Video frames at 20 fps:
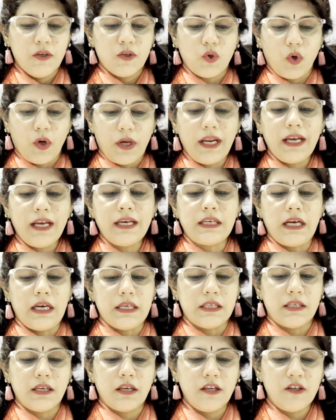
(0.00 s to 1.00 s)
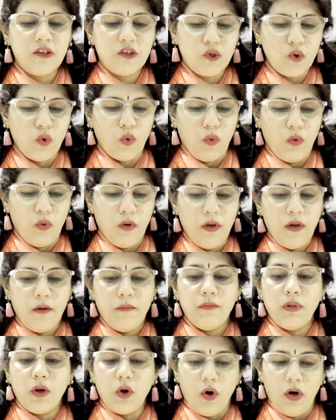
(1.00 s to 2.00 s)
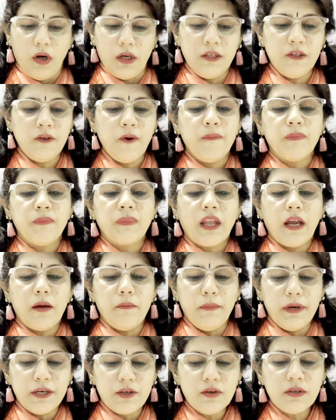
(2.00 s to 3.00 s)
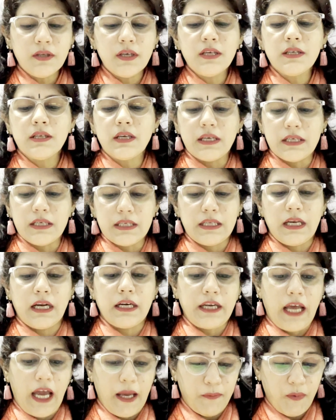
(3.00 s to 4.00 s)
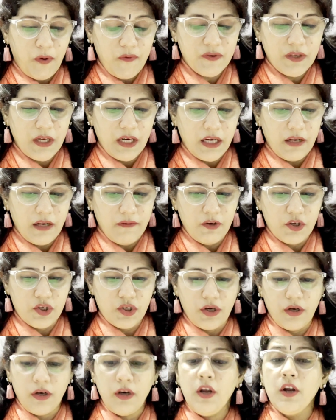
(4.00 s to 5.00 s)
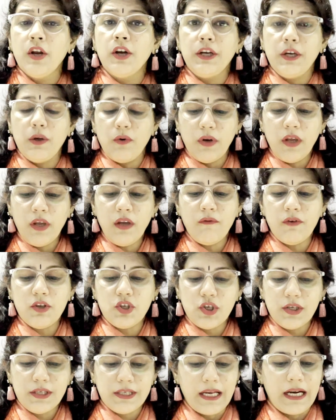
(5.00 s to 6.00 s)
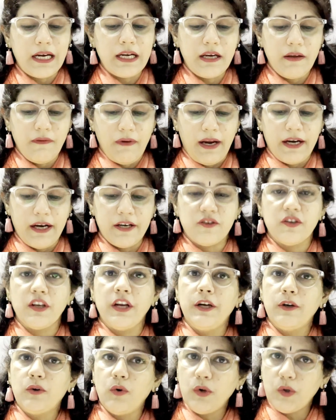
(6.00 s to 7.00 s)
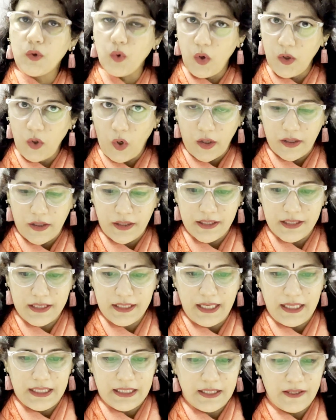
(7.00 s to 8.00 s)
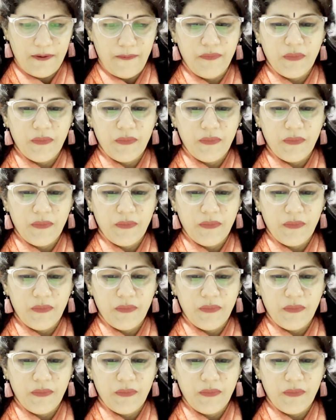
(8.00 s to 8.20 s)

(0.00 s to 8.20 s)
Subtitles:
So correct answer is 2, because mitosis is the type of cell division during which a cell divides into two daughter cells.